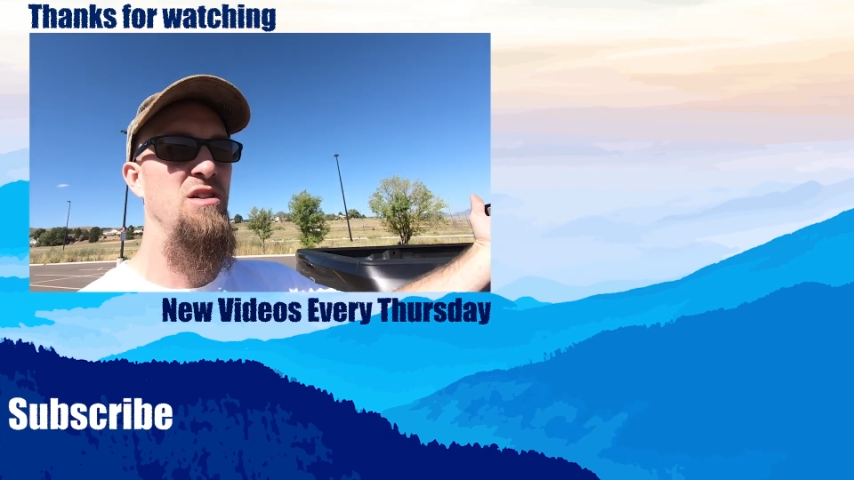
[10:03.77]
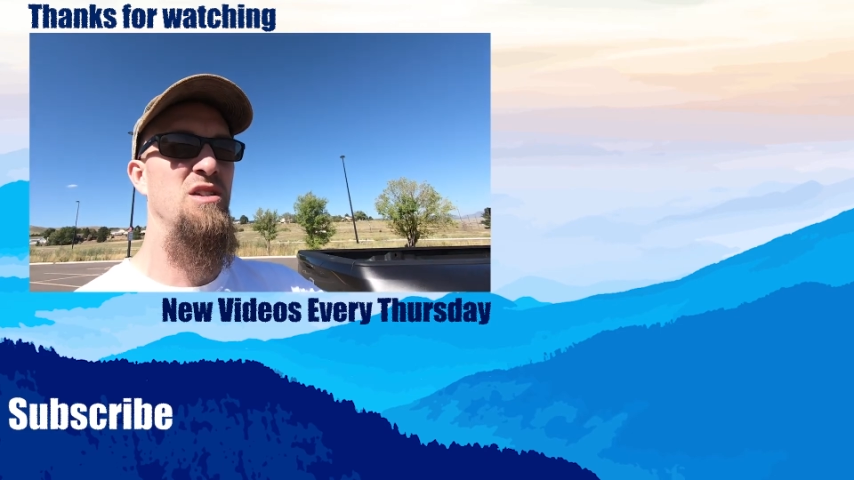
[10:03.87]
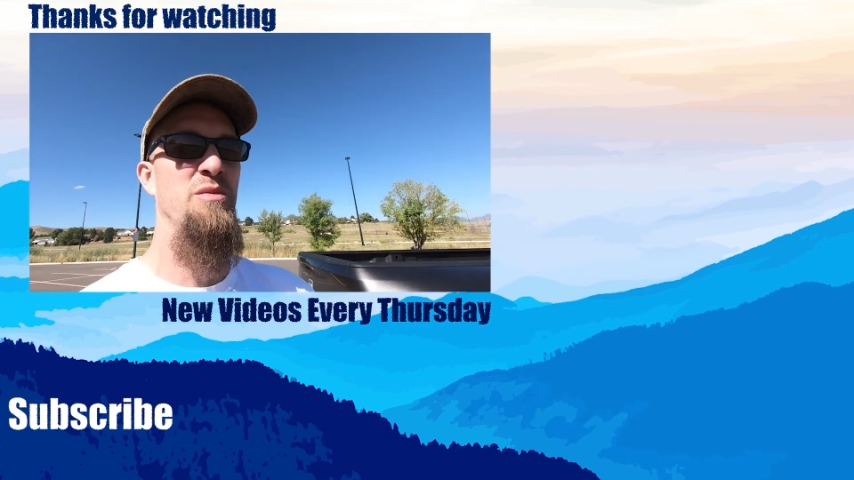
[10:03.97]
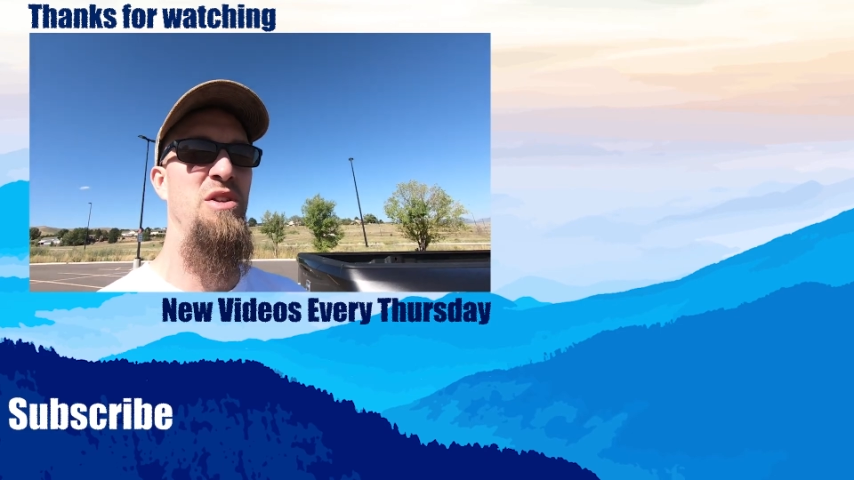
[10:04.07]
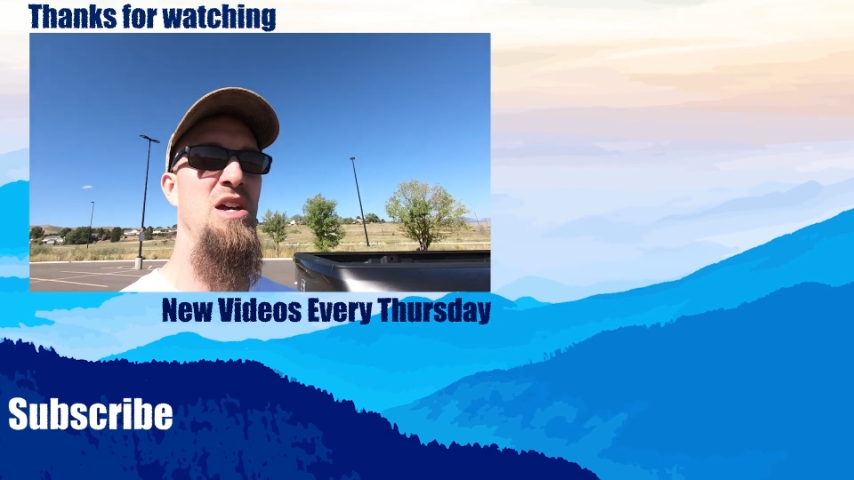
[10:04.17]

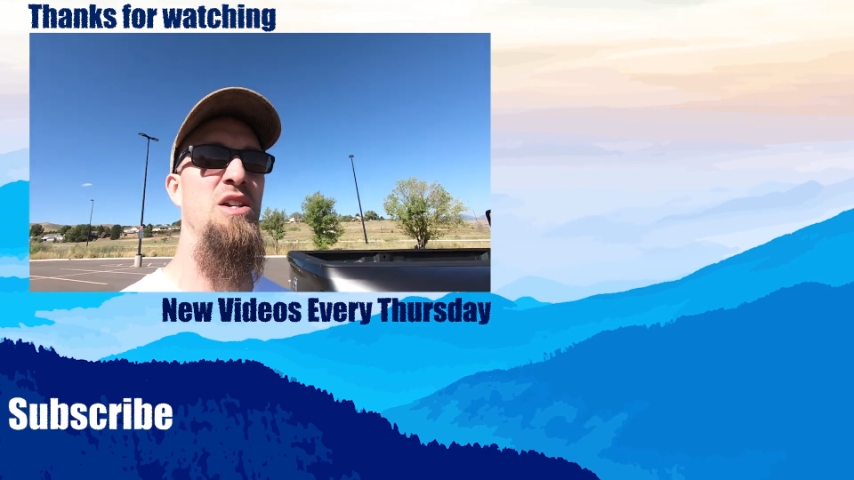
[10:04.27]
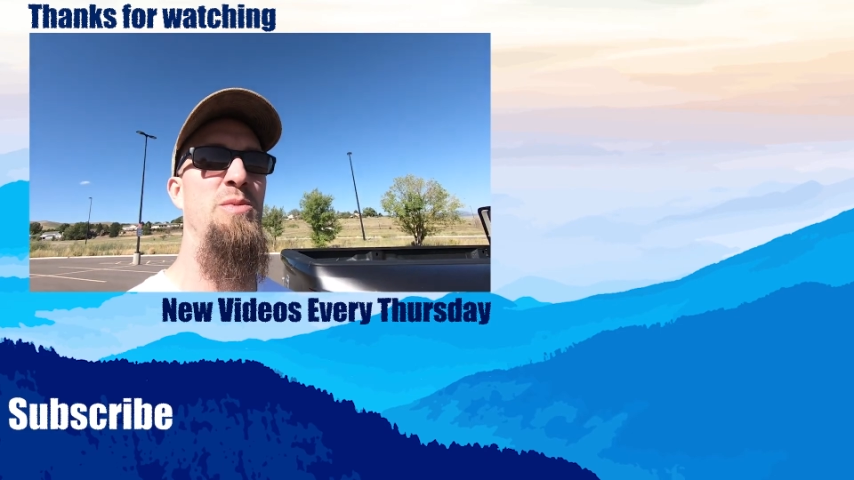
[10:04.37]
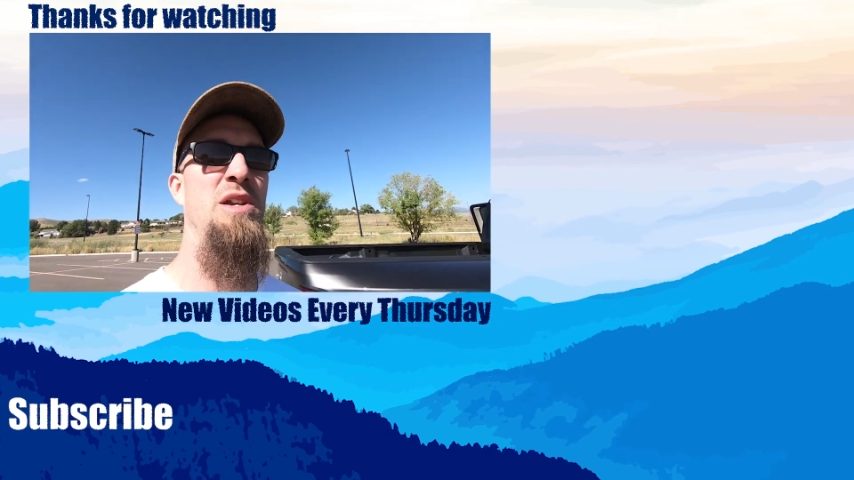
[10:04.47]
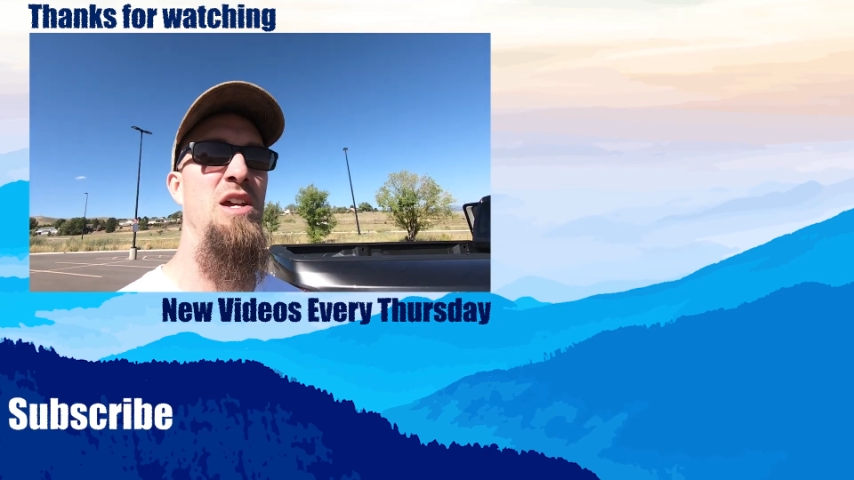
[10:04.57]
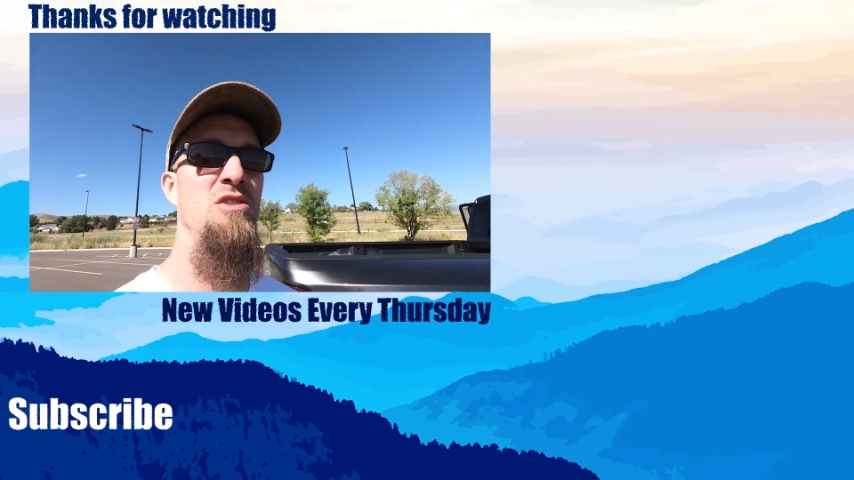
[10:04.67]
some of the
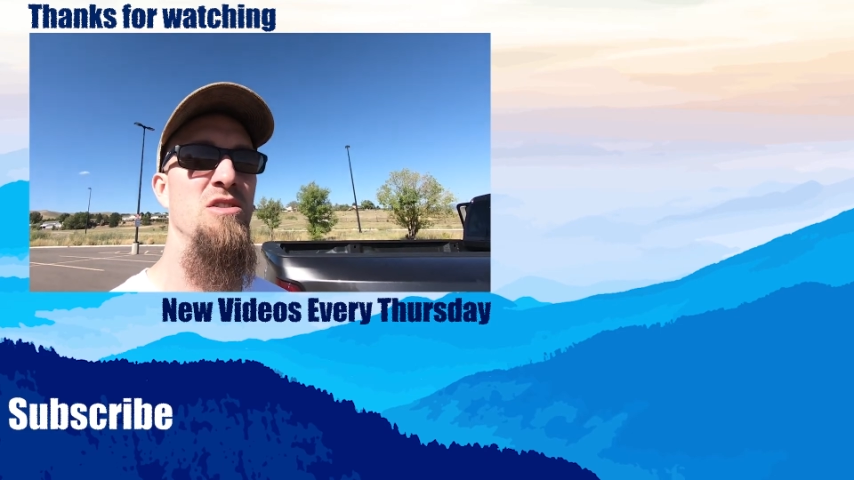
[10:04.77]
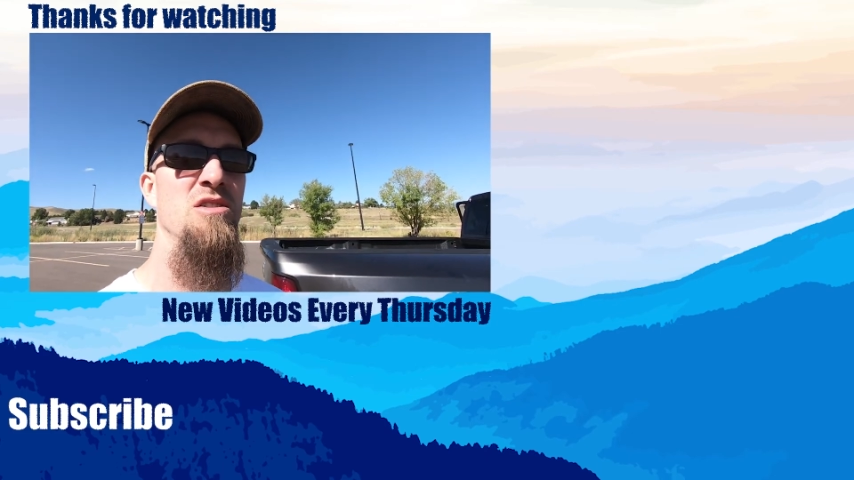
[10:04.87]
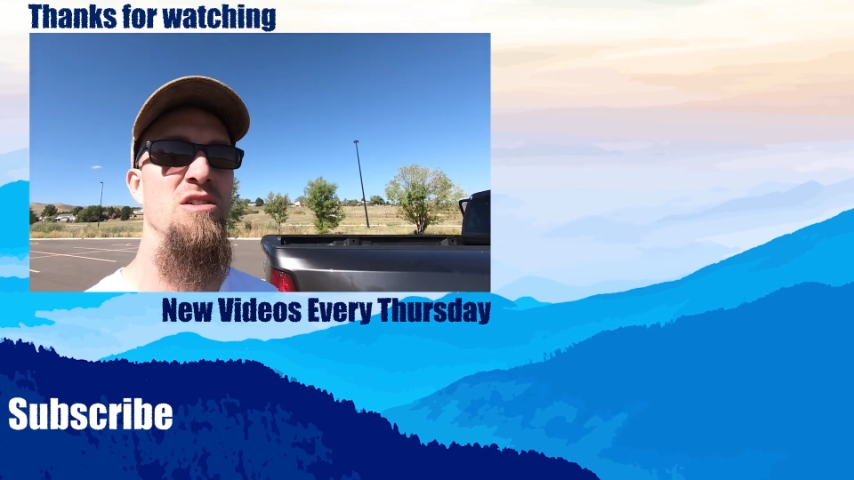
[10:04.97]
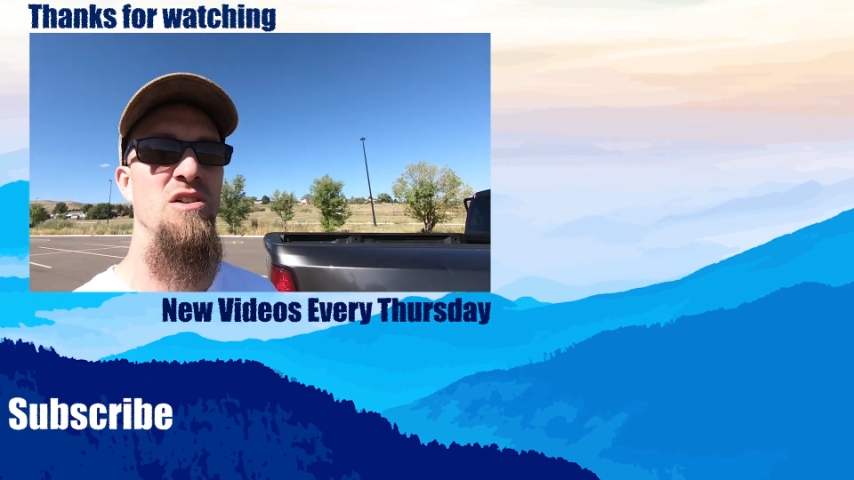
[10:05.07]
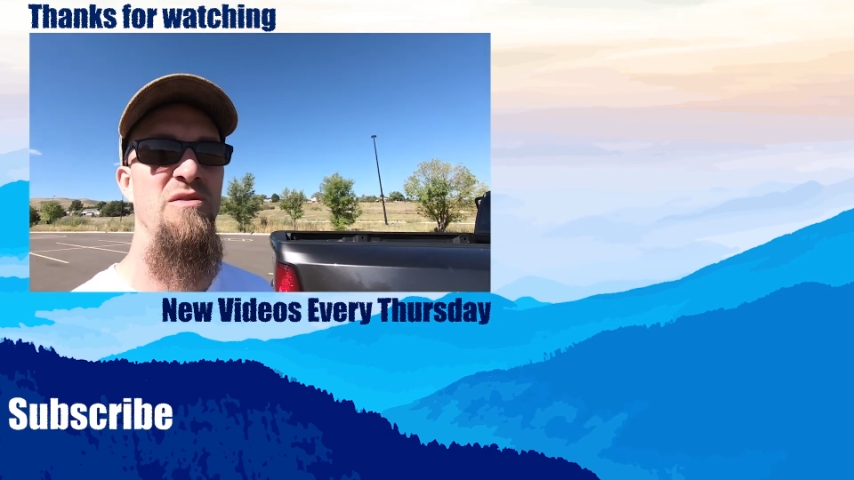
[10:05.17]

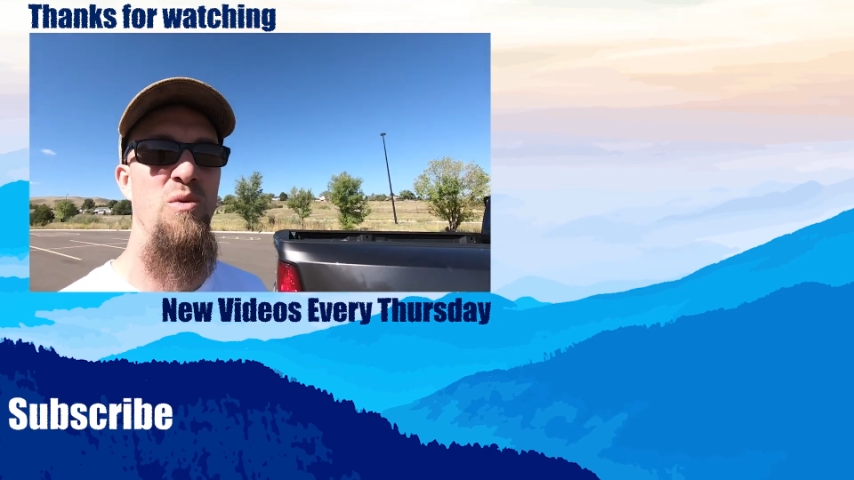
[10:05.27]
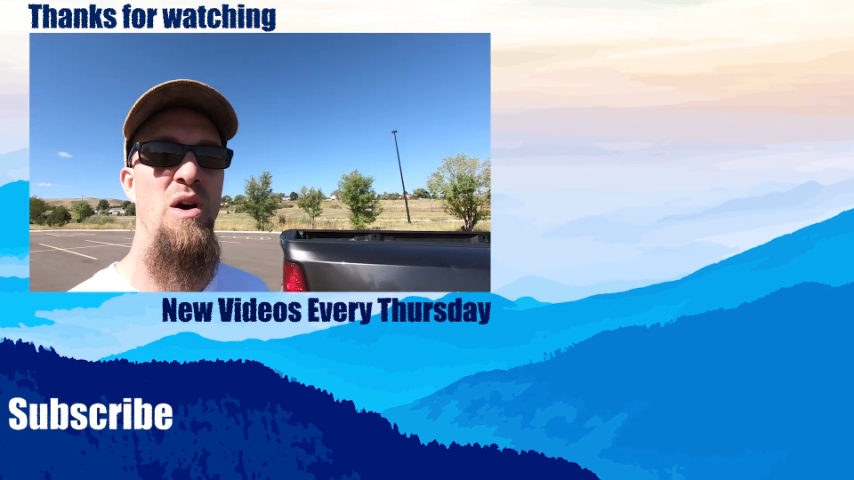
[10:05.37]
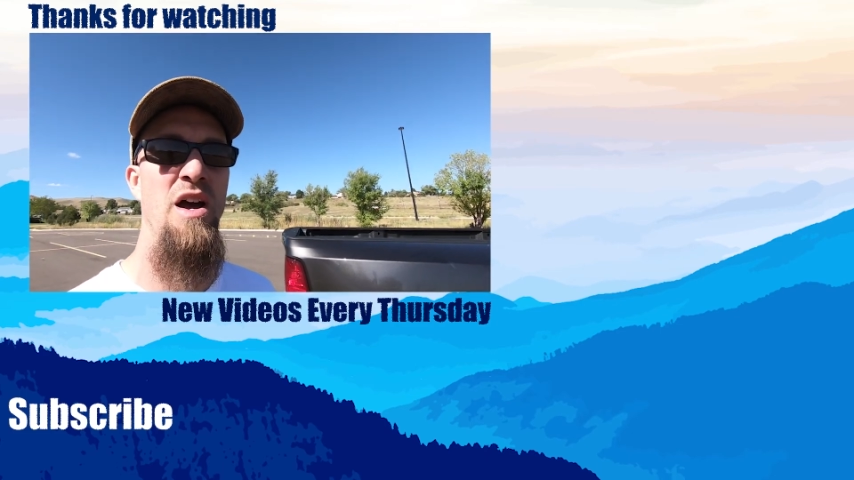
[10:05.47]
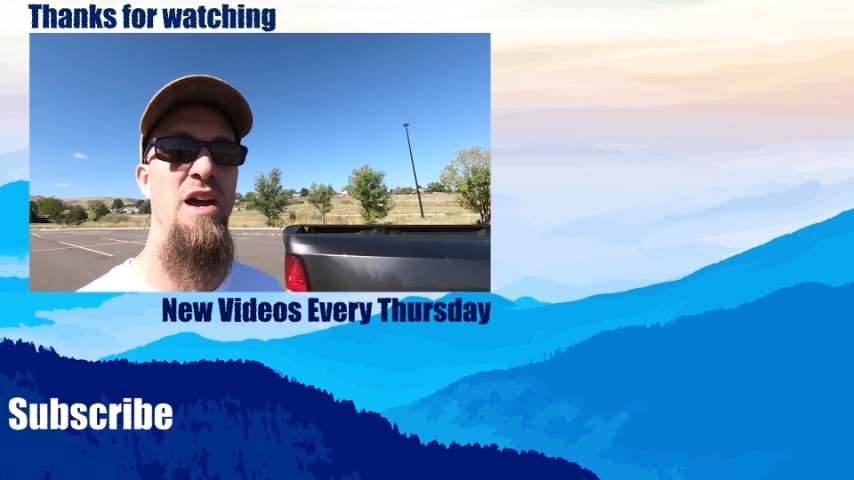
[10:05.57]
explanations of why